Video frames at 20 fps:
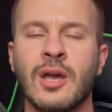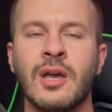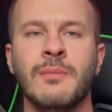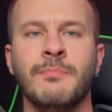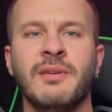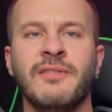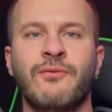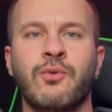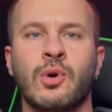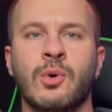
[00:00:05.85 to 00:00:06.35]

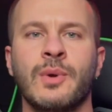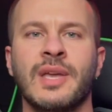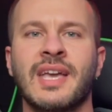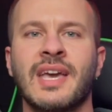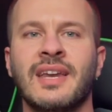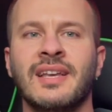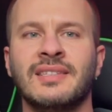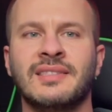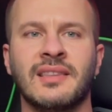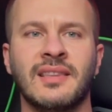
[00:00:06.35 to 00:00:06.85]
Before we get
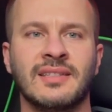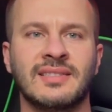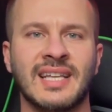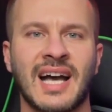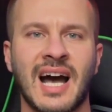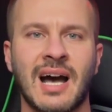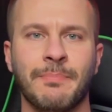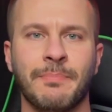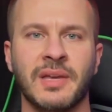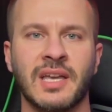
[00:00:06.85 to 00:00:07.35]
into the
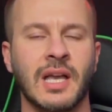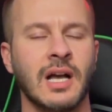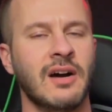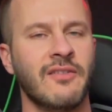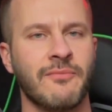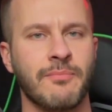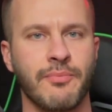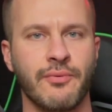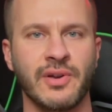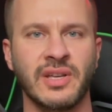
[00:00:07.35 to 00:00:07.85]
topic
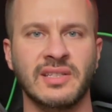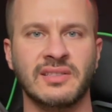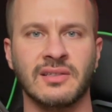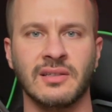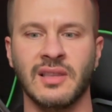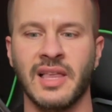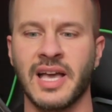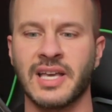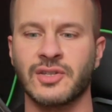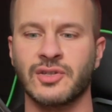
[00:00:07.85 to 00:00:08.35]
of
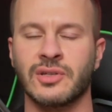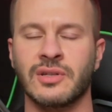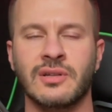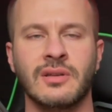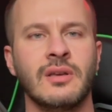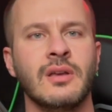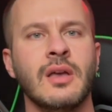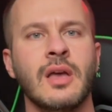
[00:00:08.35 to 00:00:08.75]
pre-selection,